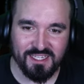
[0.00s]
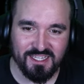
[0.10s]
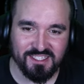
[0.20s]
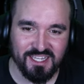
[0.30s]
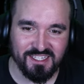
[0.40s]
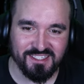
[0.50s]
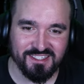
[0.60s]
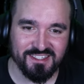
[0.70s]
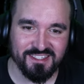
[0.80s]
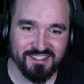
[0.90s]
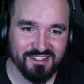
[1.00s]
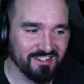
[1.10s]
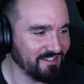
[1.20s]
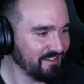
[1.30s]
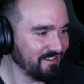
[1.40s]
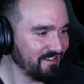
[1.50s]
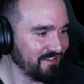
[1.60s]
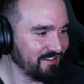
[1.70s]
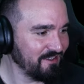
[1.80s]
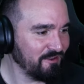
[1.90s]
is this?
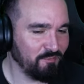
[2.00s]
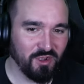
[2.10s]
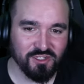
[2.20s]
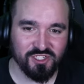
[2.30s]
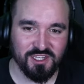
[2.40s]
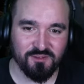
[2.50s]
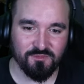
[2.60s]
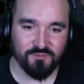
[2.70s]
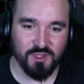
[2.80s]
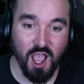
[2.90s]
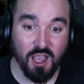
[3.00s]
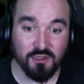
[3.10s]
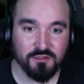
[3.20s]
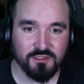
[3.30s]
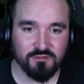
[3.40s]
Punch it. Ah!